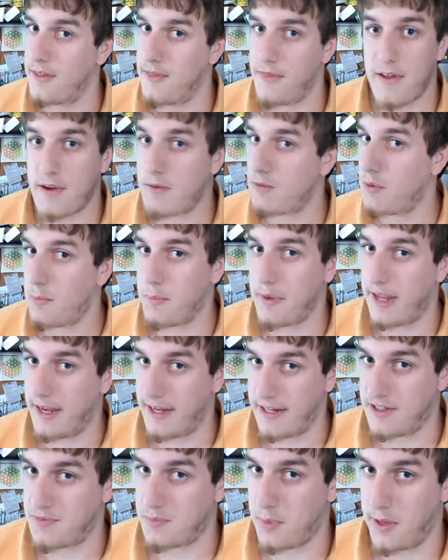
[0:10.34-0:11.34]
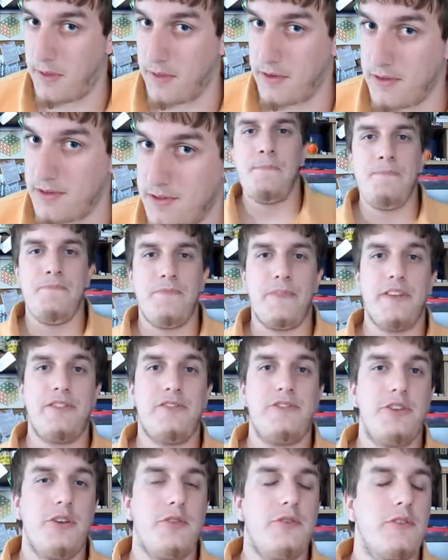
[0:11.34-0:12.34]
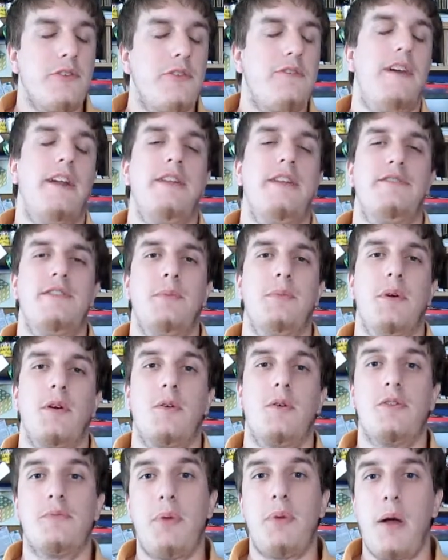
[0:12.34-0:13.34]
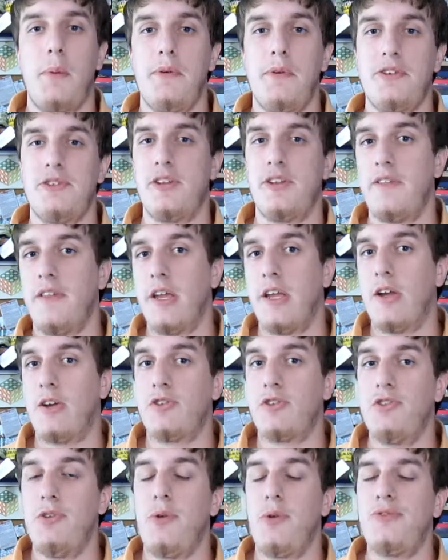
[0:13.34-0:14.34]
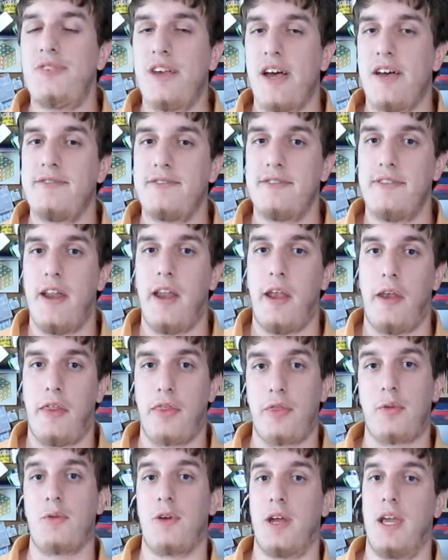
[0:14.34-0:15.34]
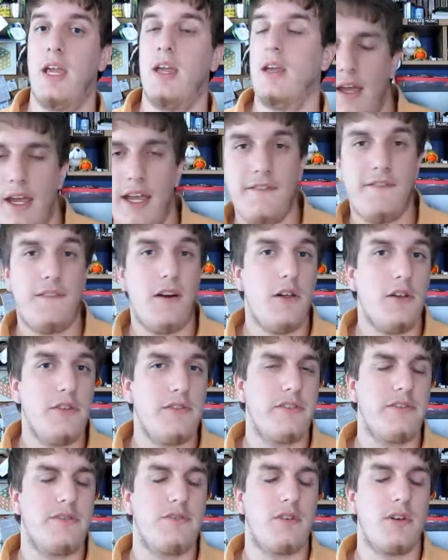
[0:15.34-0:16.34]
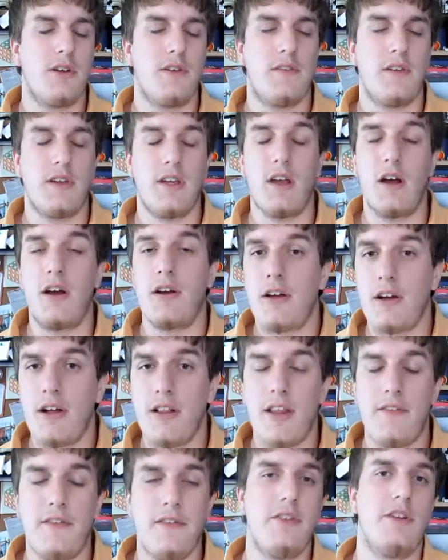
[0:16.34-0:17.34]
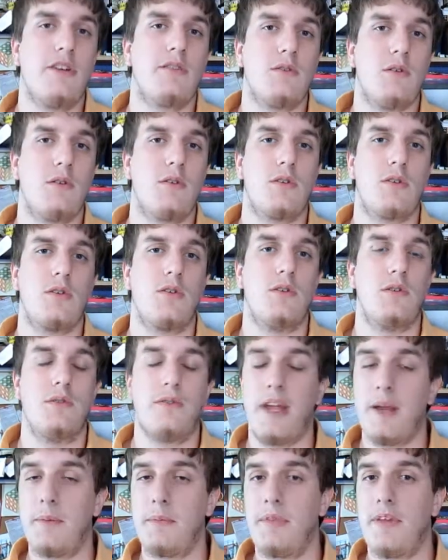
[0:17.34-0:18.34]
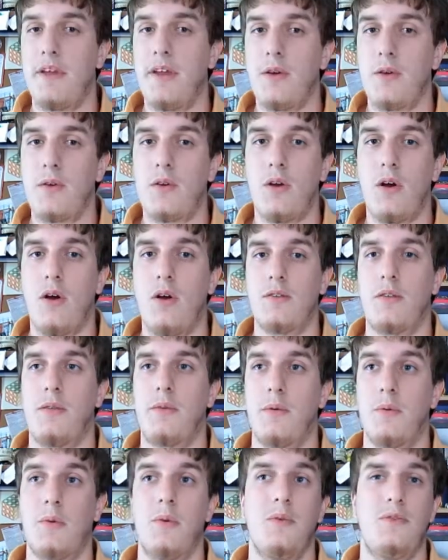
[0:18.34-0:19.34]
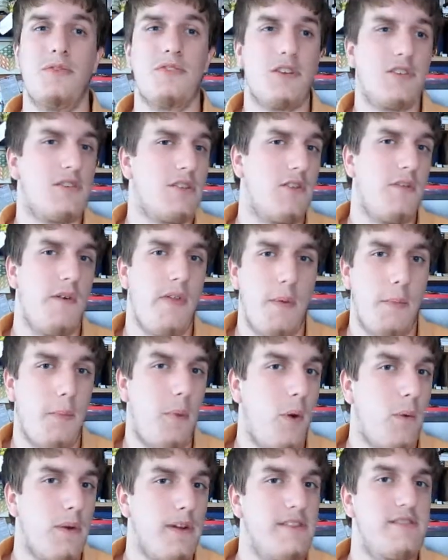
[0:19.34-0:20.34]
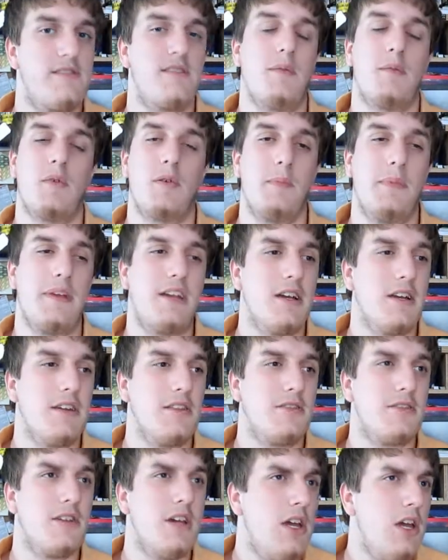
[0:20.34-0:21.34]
there won't be any spoilers. This children's fantasy book was published in the year 2003. It follows the story of a young 11-year-old girl named Theodore Oglethorpe who starts off with a boring summer because